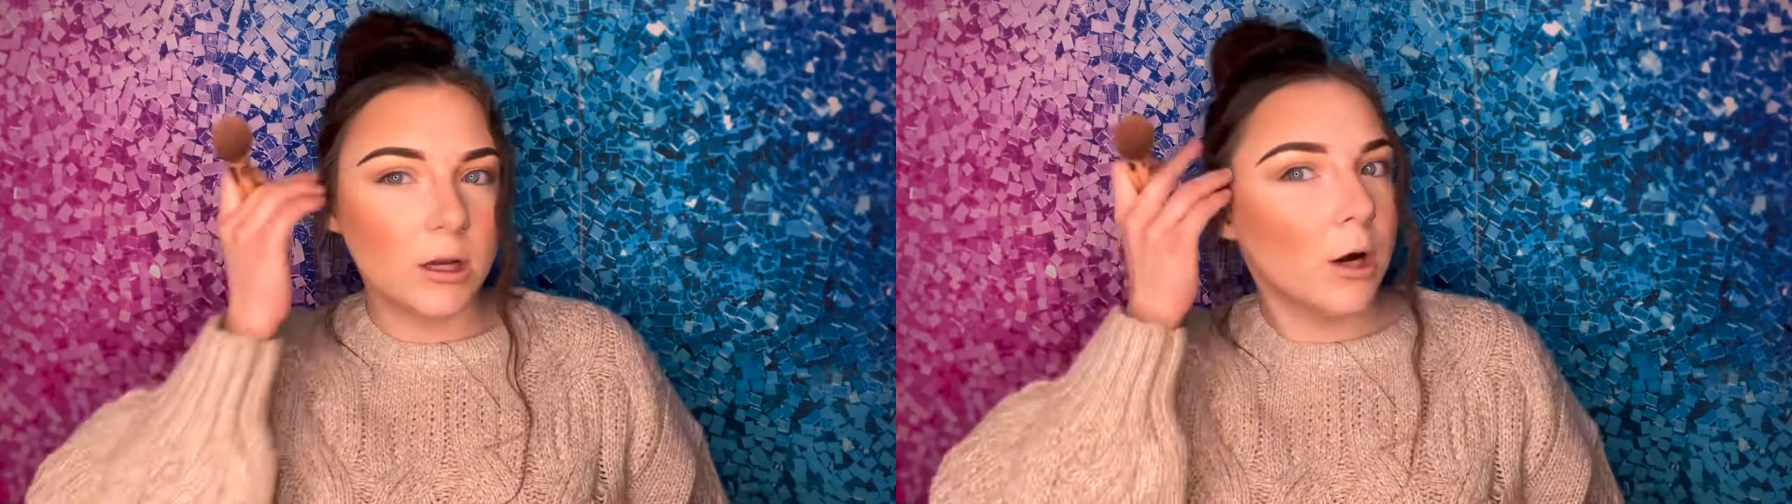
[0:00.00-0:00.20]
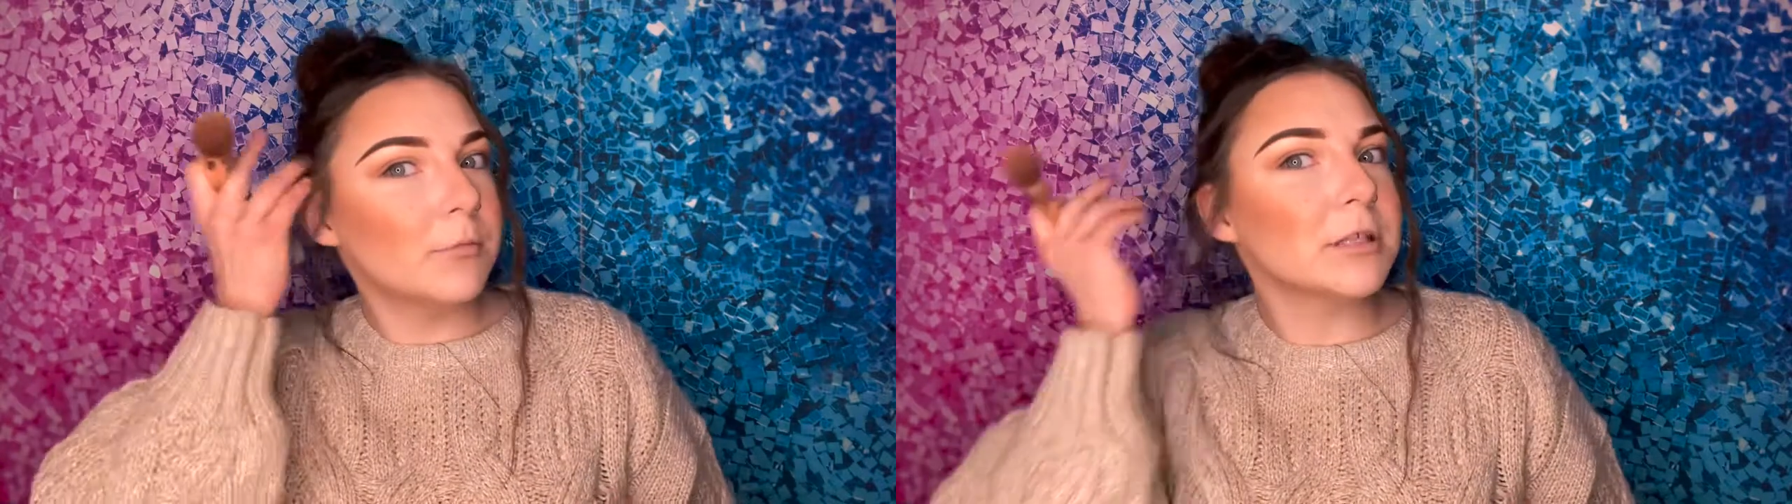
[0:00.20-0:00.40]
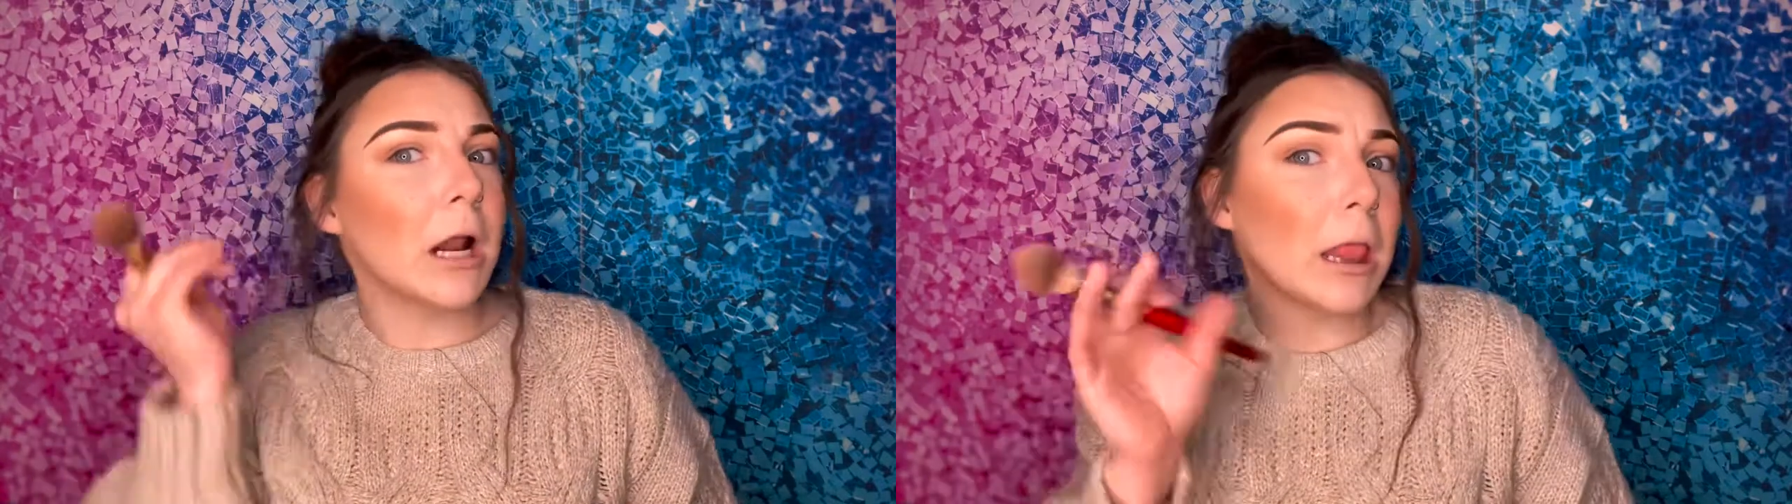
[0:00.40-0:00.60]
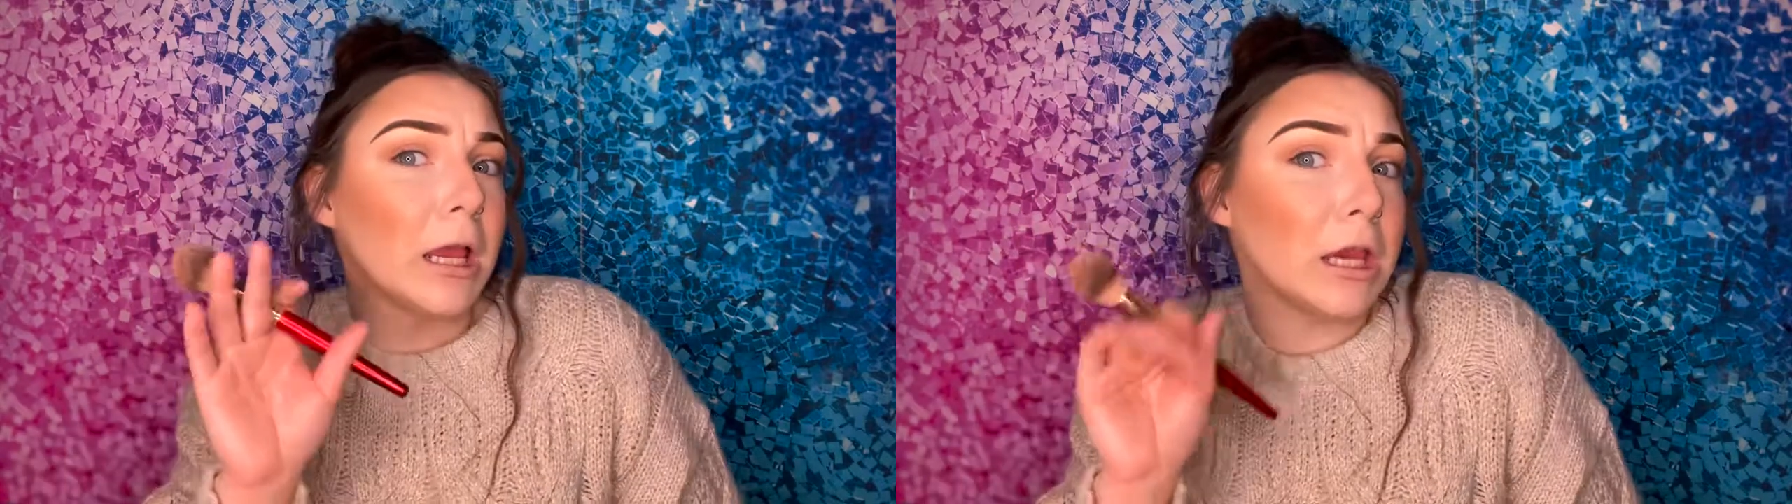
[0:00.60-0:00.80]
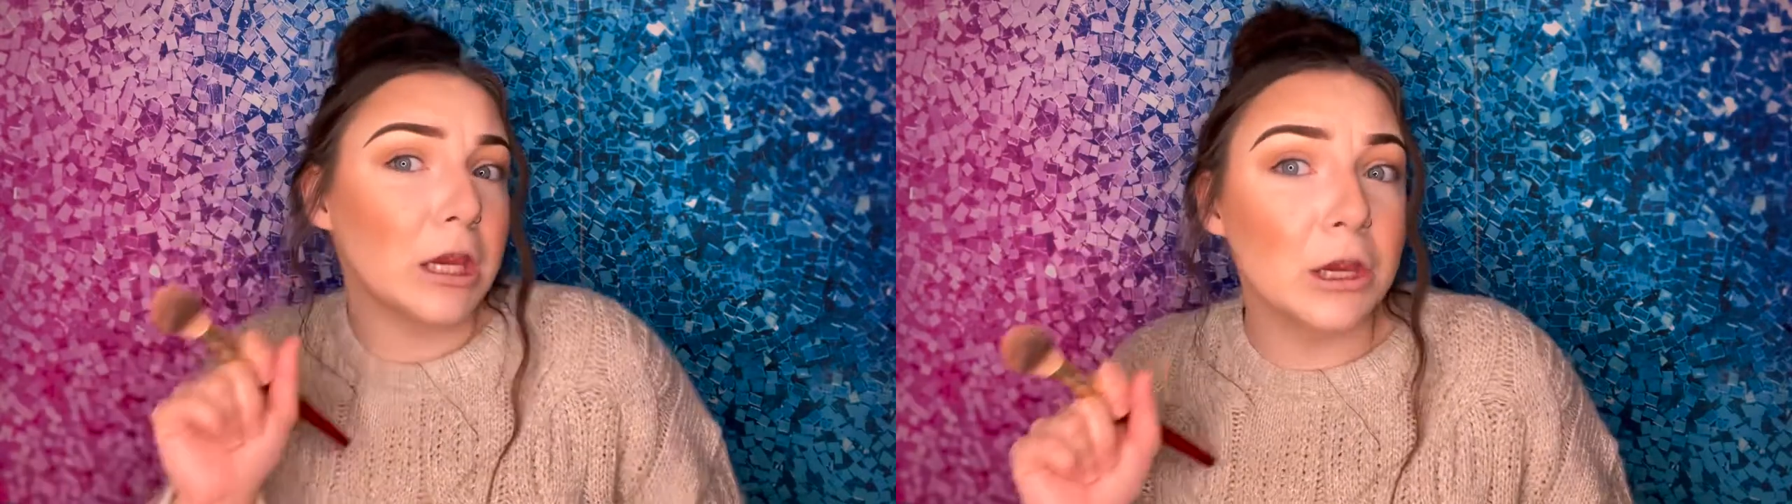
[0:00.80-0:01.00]
Almost kind of like
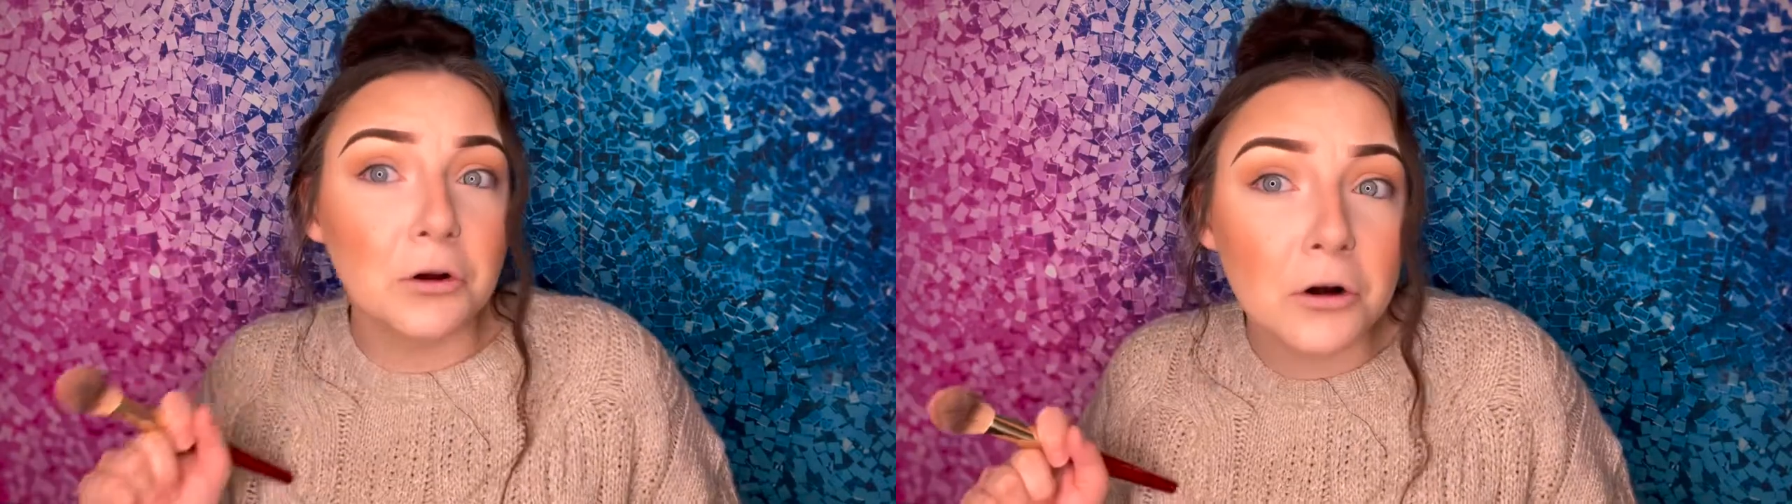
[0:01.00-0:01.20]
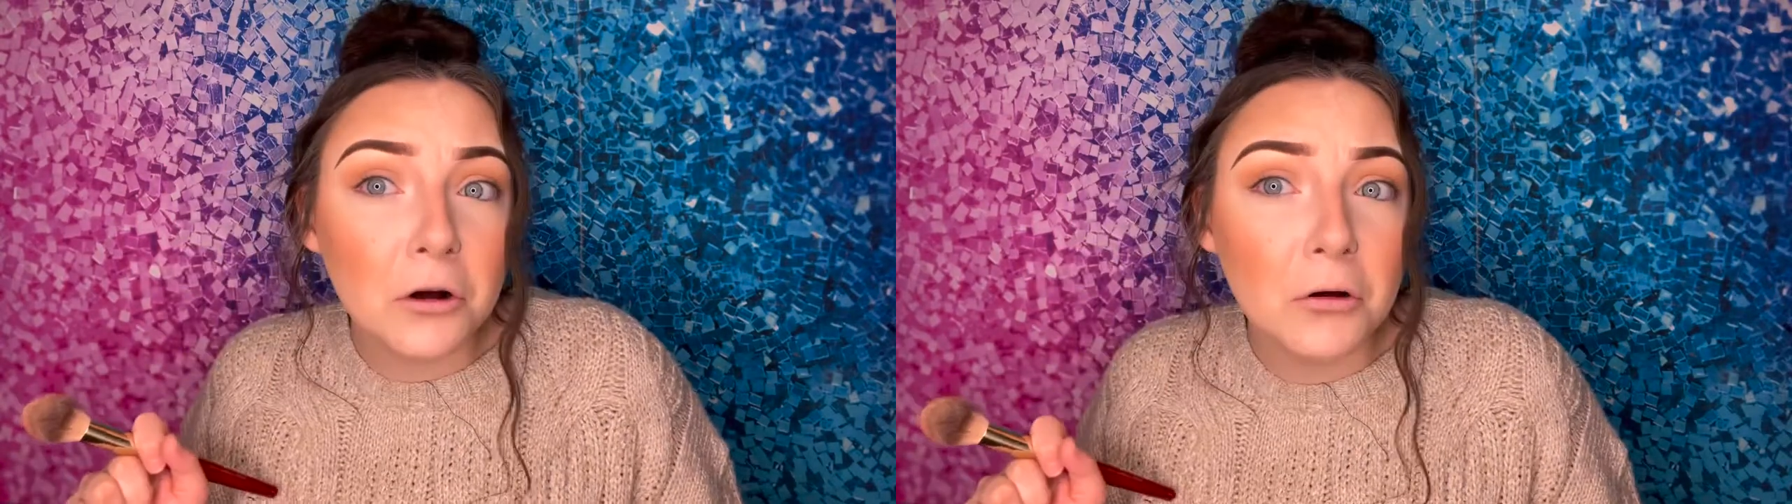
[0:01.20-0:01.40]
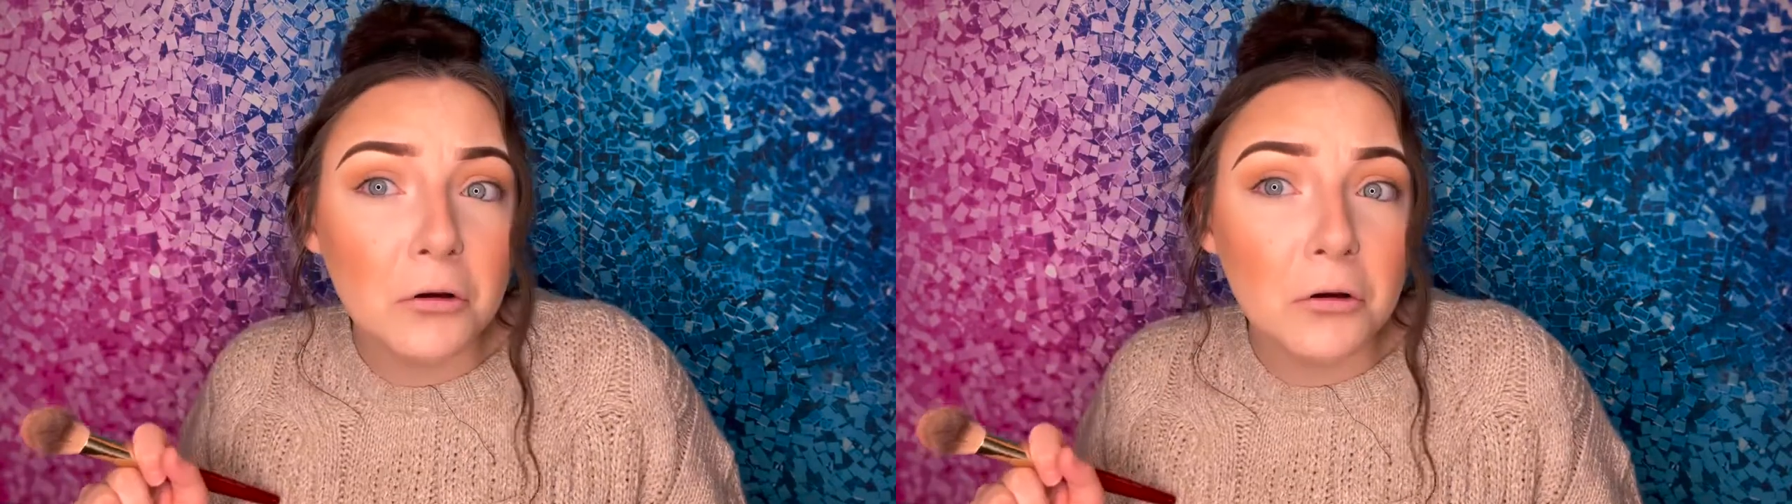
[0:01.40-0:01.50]
e-girl.